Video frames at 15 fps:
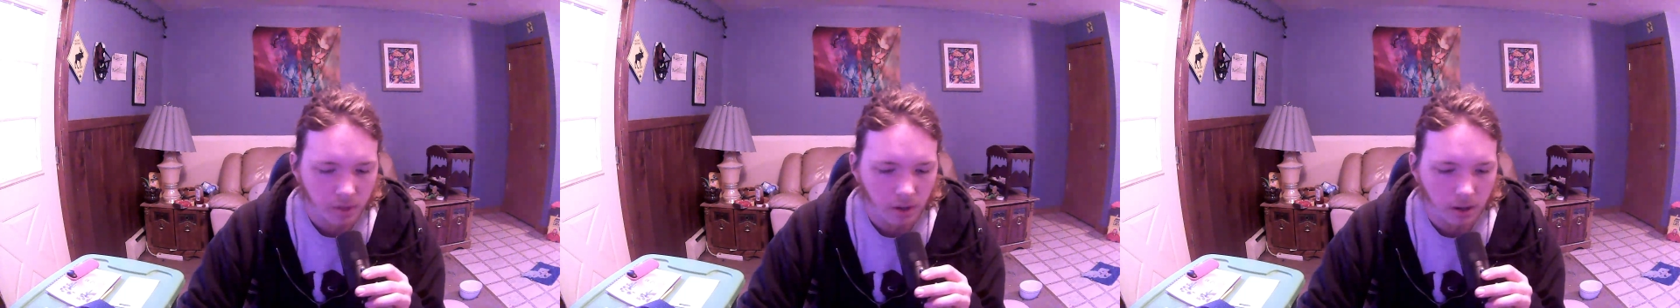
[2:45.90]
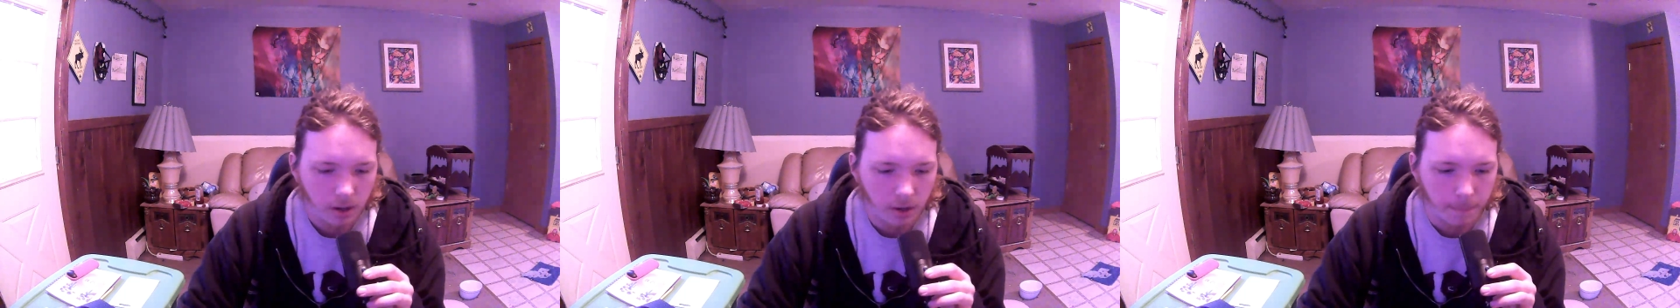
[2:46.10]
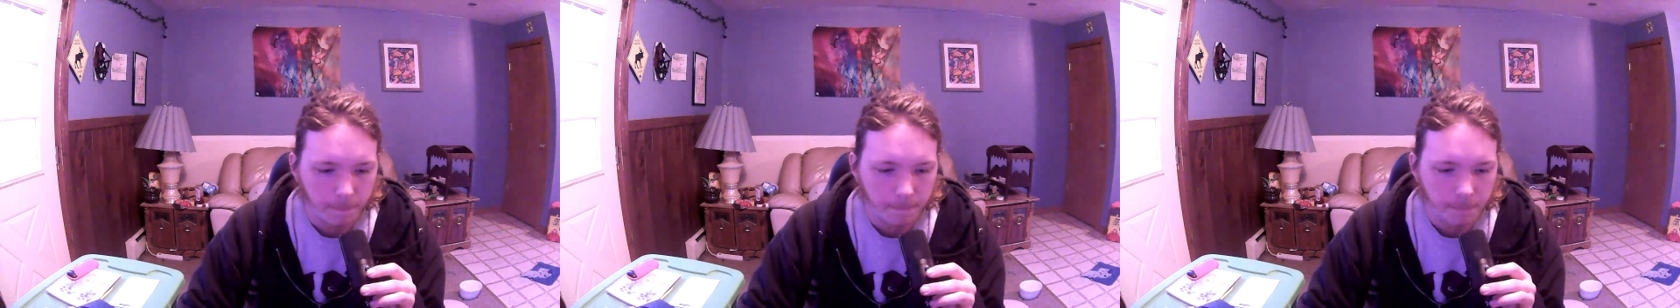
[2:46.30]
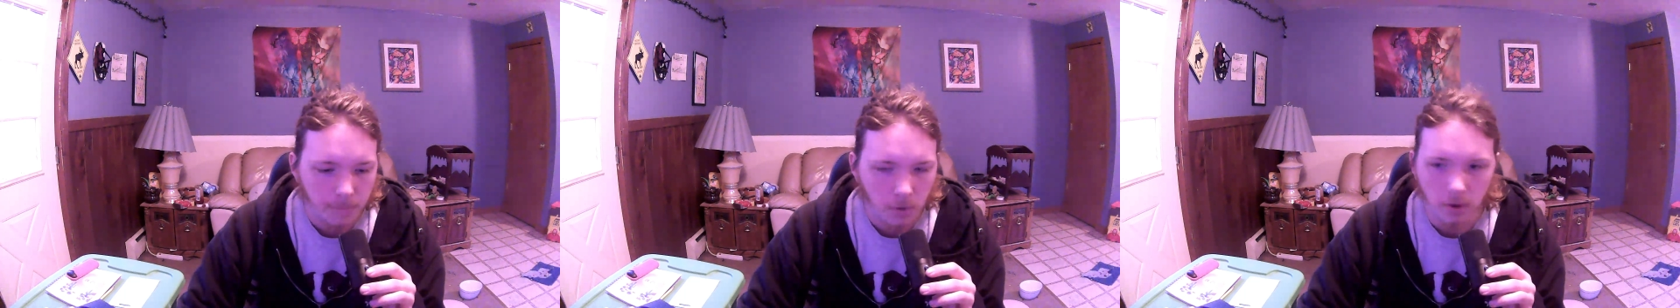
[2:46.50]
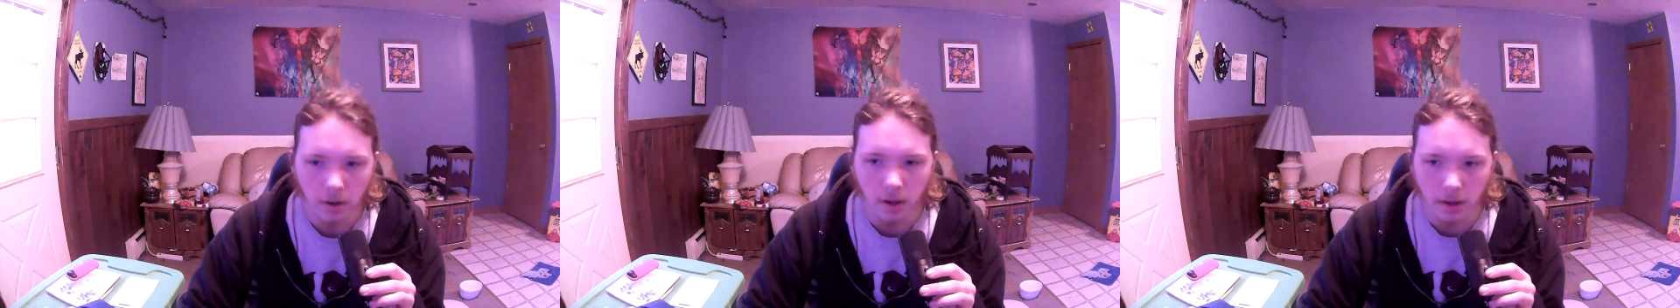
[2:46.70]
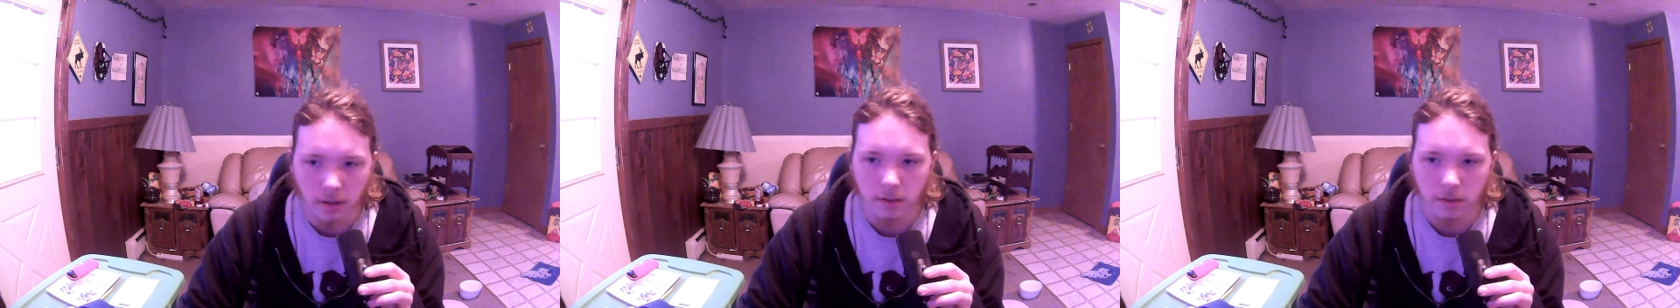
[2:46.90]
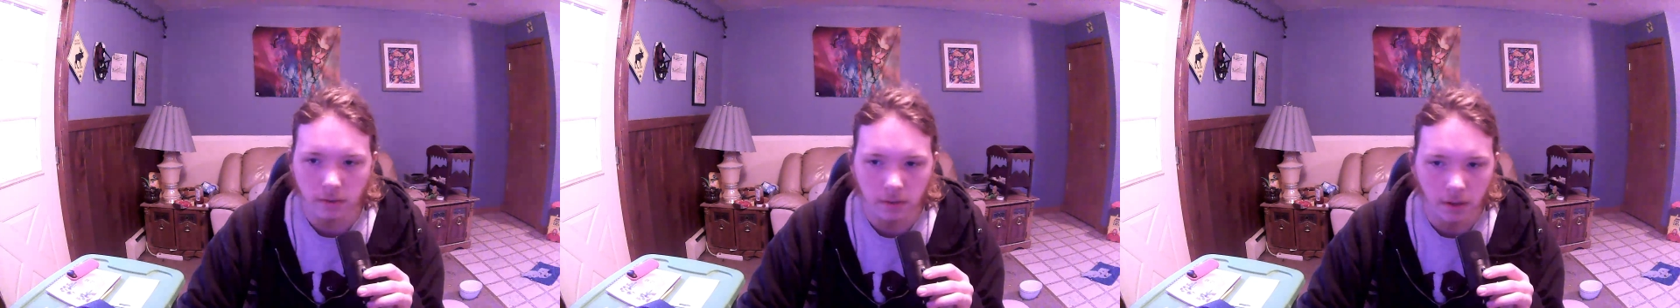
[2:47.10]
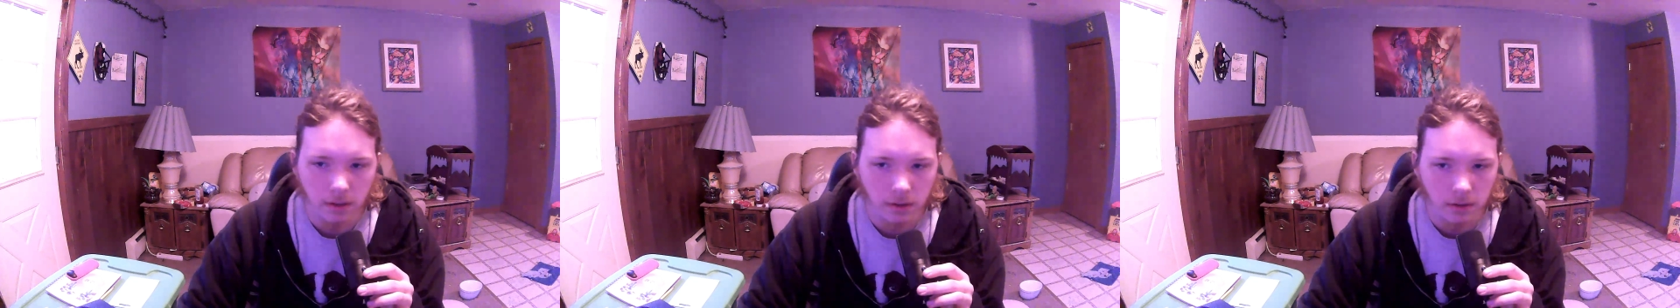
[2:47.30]
or like the
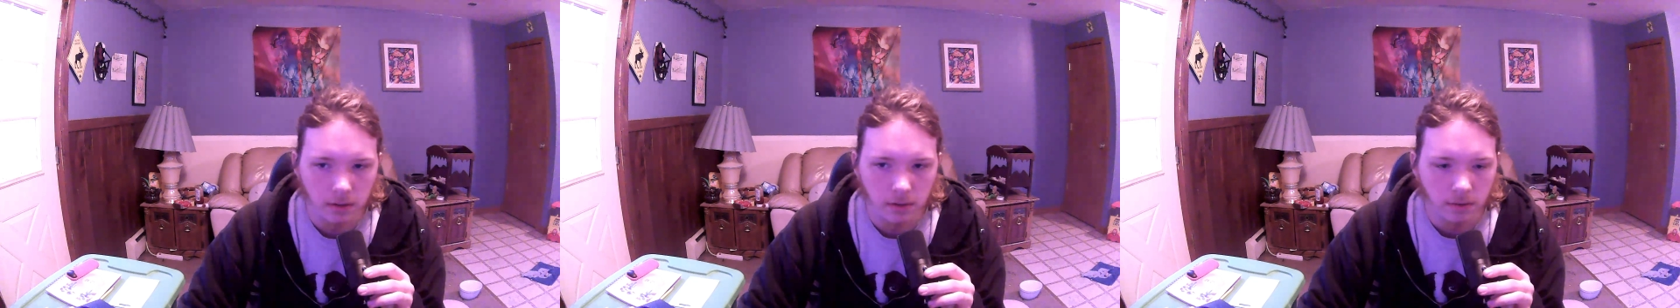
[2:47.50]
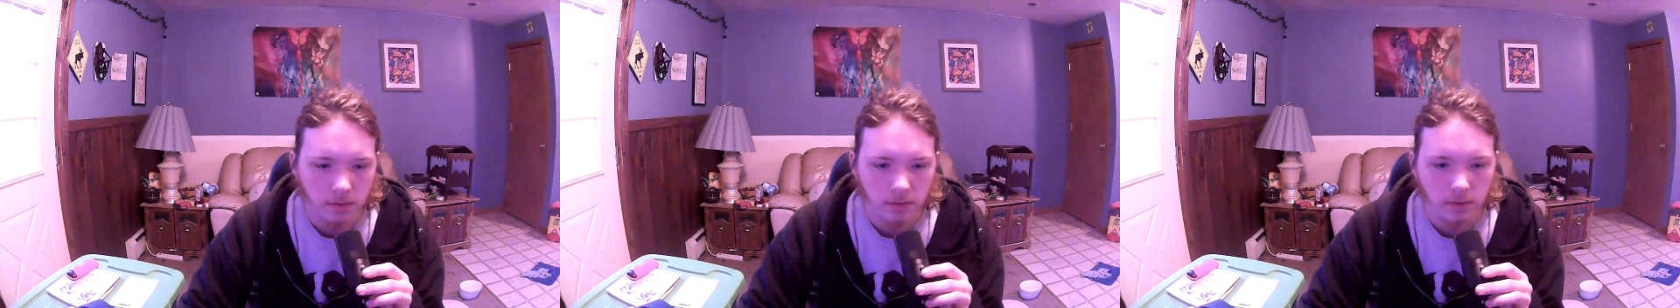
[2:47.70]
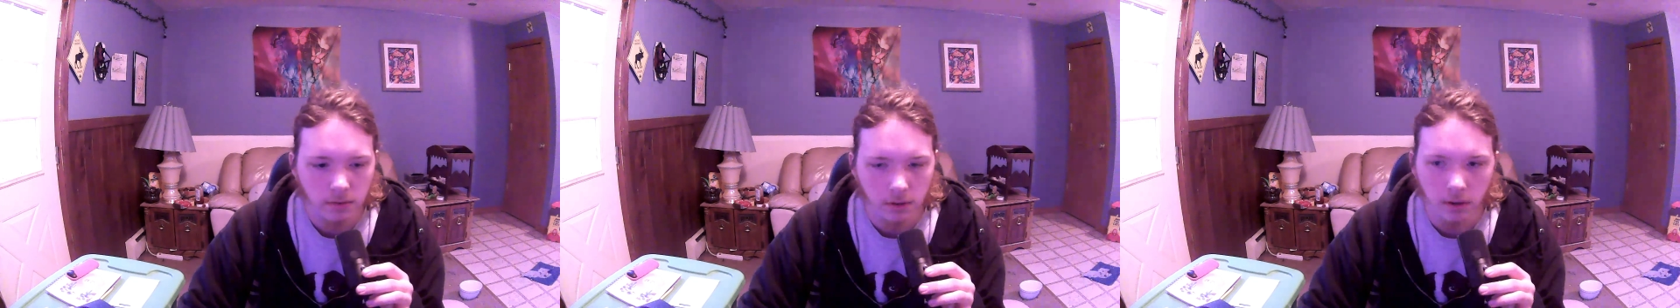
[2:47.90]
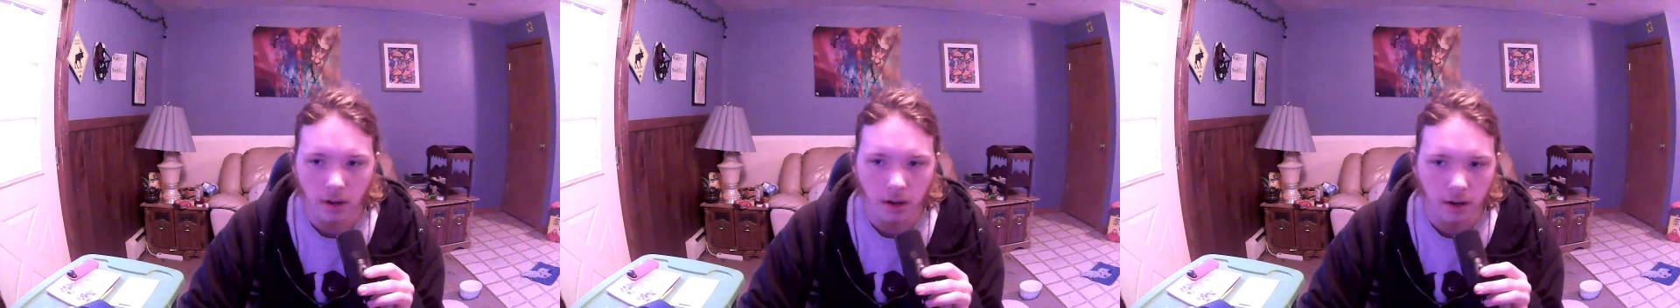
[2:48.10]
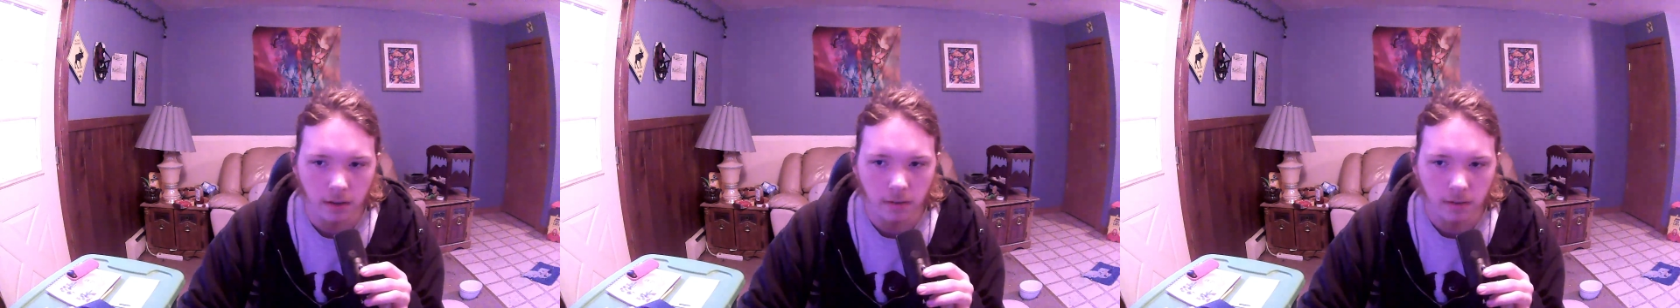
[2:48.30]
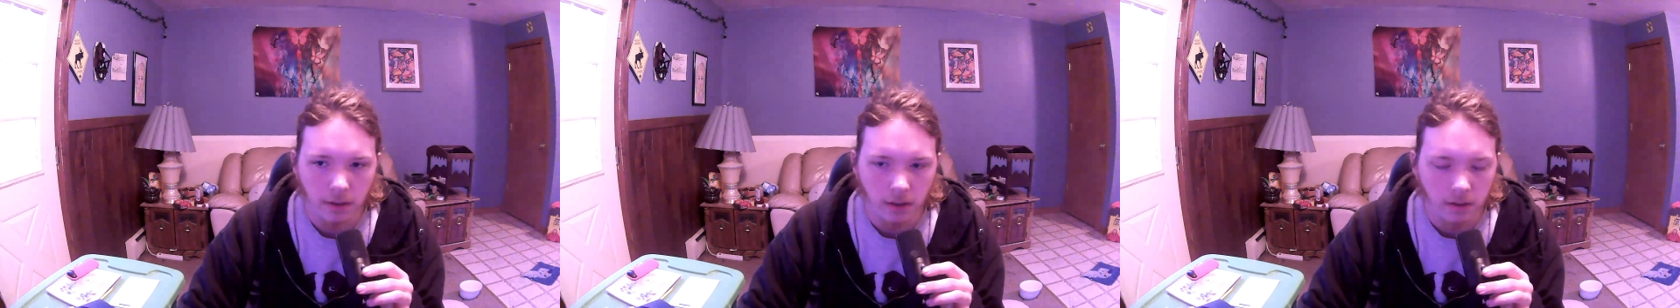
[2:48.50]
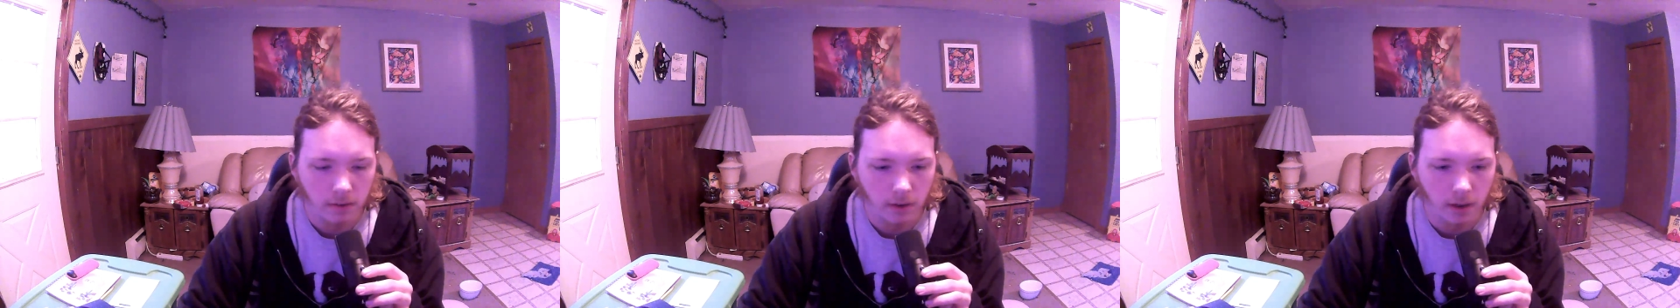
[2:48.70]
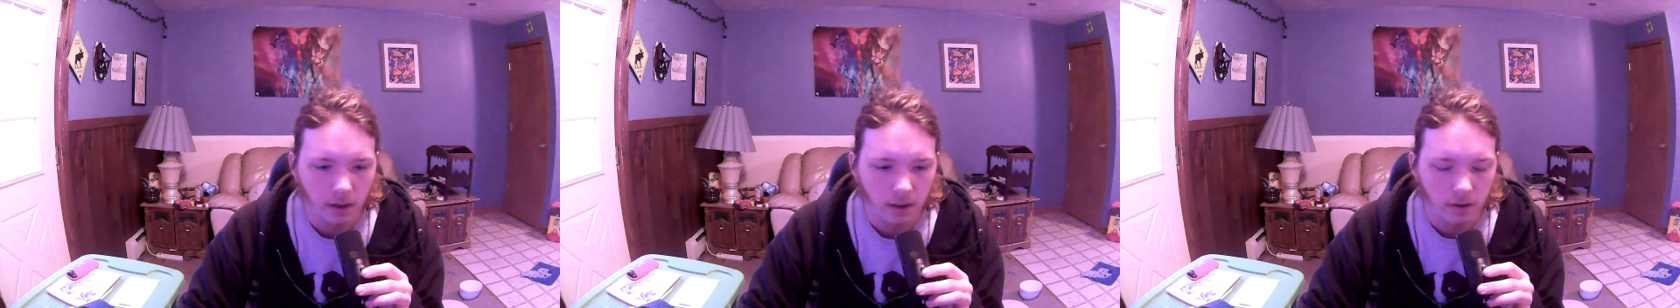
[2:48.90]
southern United States
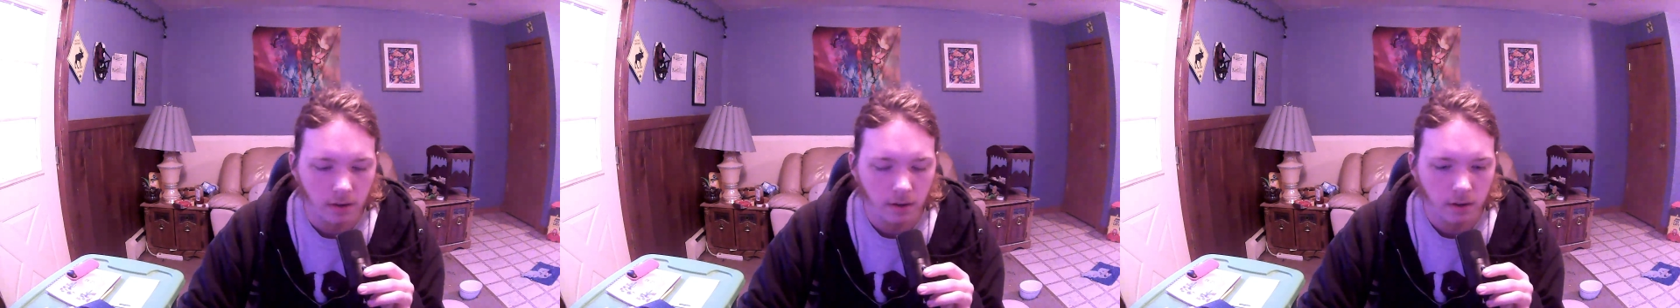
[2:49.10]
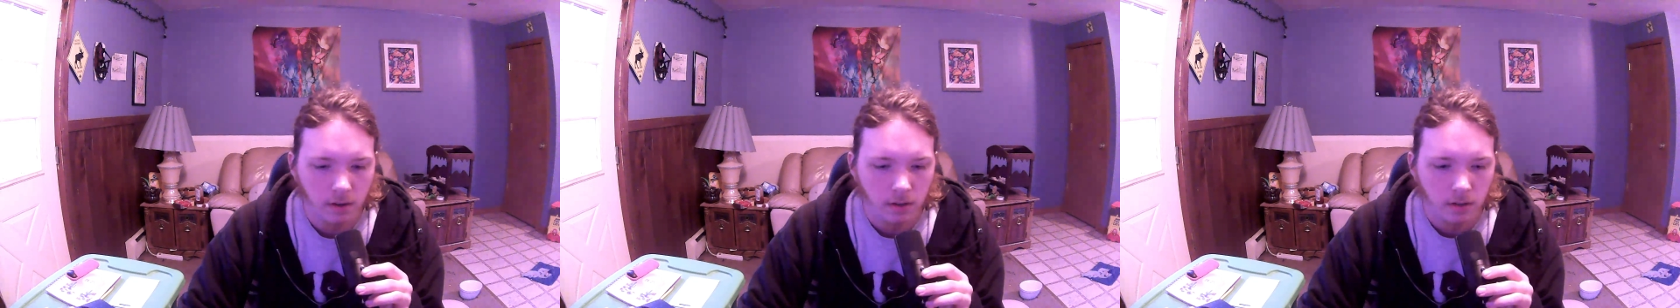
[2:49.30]
can.